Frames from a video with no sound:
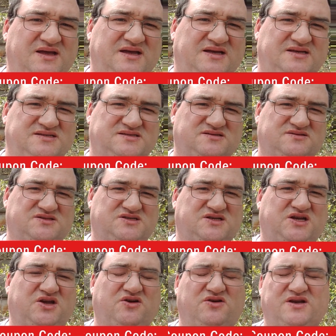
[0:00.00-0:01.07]
his
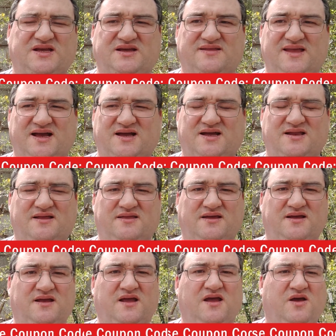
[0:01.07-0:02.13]
security and that kind of
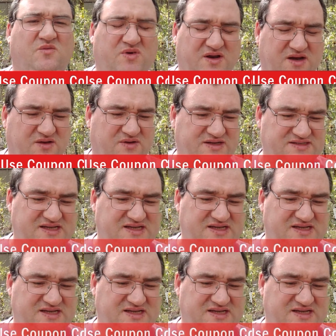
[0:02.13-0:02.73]
thing. But anyways,